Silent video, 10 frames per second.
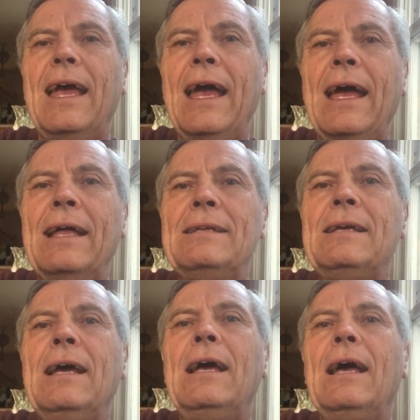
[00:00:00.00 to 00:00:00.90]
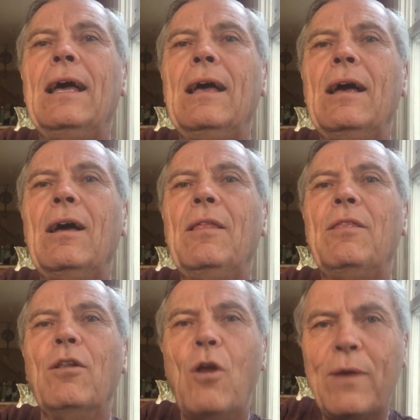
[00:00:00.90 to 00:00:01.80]
And
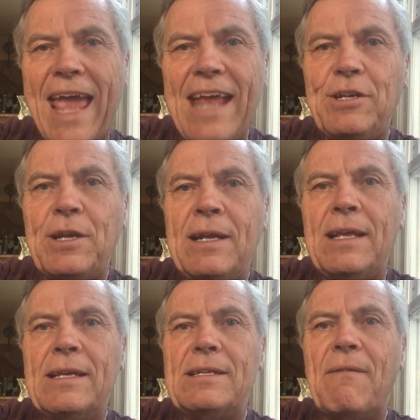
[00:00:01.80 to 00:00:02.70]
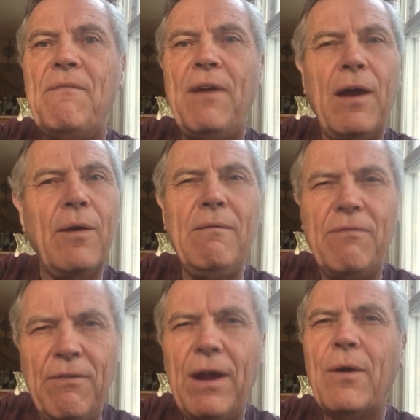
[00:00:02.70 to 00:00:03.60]
the location is a very,
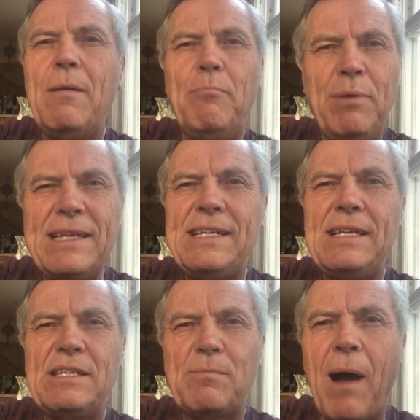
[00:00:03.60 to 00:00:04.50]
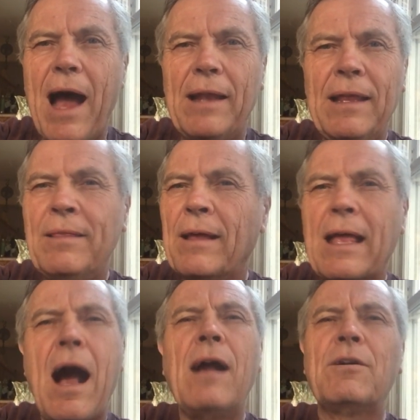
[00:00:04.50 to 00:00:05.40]
very busy spot in the
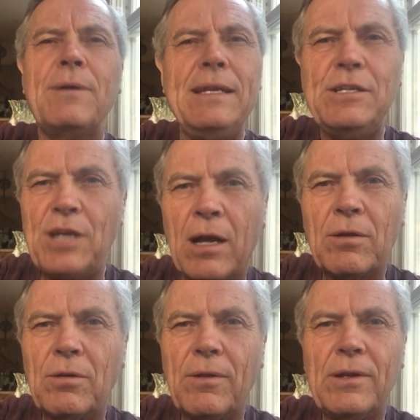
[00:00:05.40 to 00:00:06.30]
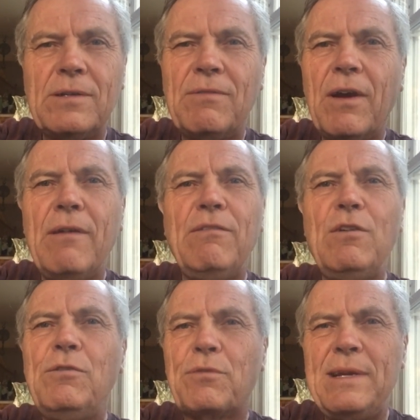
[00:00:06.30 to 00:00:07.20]
concrete jungle. There's very
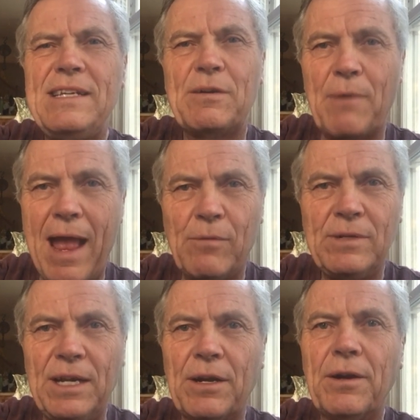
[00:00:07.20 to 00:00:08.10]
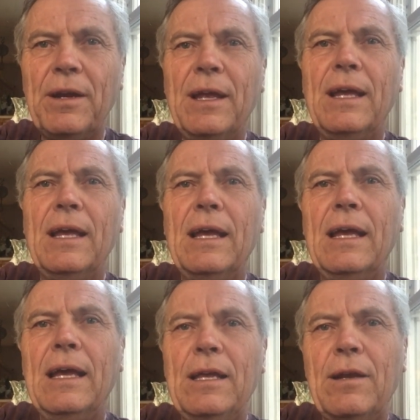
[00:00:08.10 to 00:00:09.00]
few trees around here.
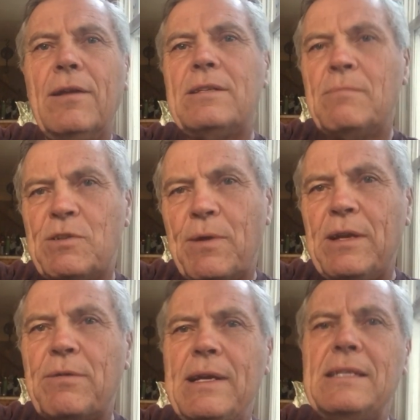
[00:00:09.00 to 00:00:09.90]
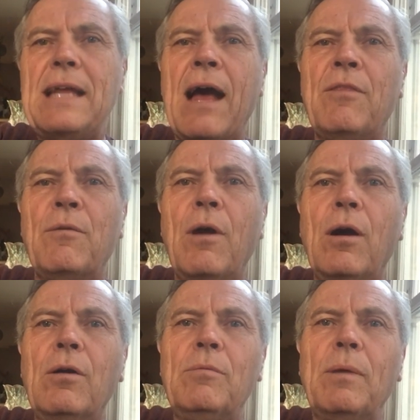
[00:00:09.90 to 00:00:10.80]
You know, there's some street trees down the
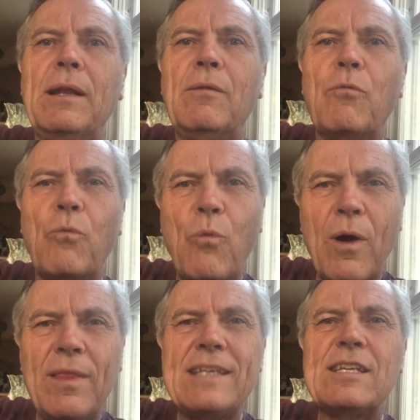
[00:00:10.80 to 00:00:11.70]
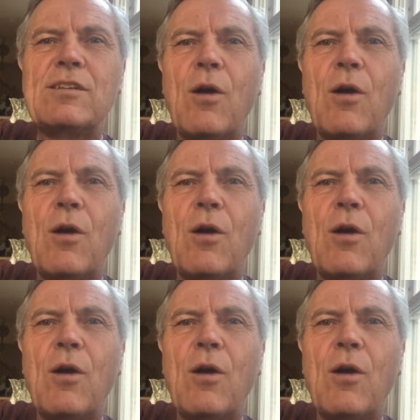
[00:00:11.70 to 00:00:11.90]
road, but where this is